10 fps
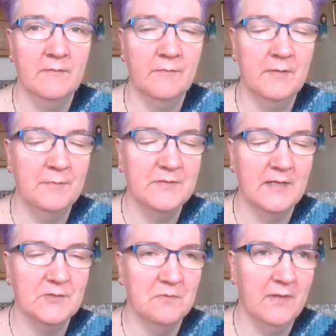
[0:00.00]

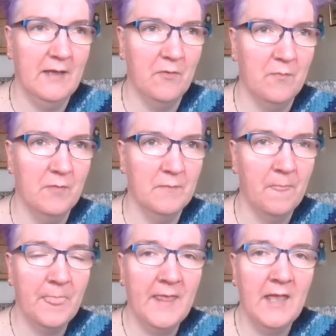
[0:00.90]
obsessed with that at the moment,
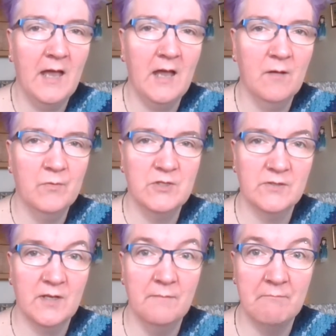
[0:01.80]
which is
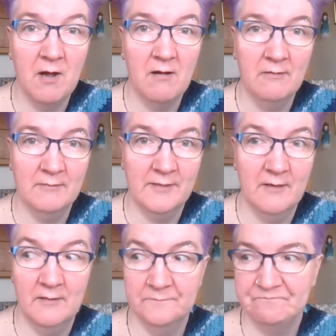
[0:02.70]
kind of mild
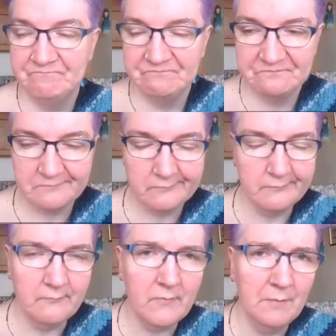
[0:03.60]
yarn.
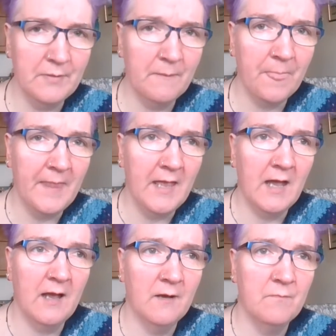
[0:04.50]
But
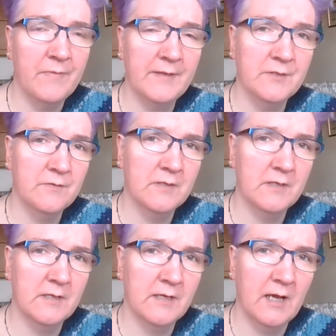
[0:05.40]
they do
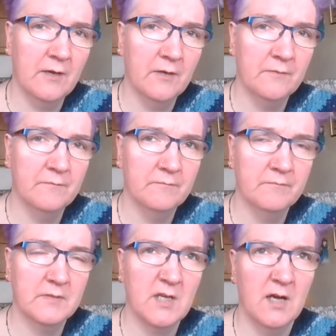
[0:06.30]
a colour
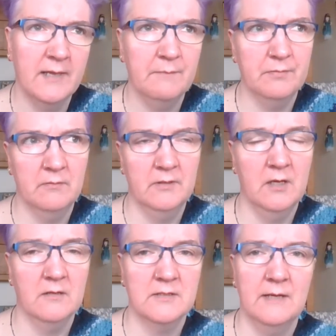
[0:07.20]
type or a
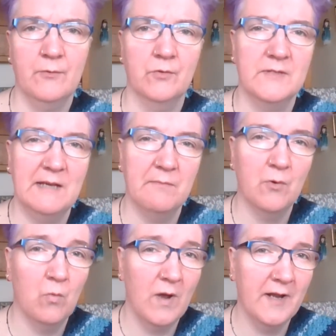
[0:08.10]
yarn type called Zalba
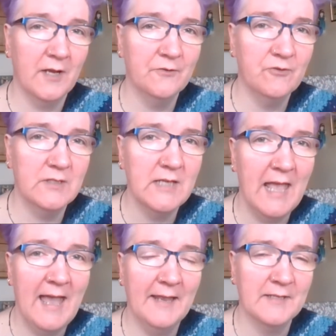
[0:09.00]
Ball 100,
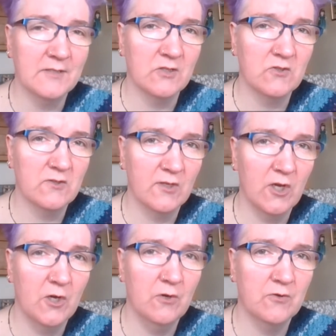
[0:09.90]
and it's a
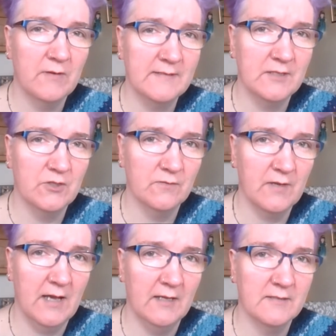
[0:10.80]
slow transition of
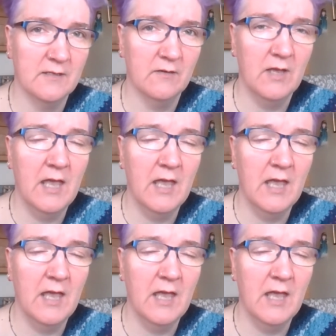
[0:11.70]
colour. So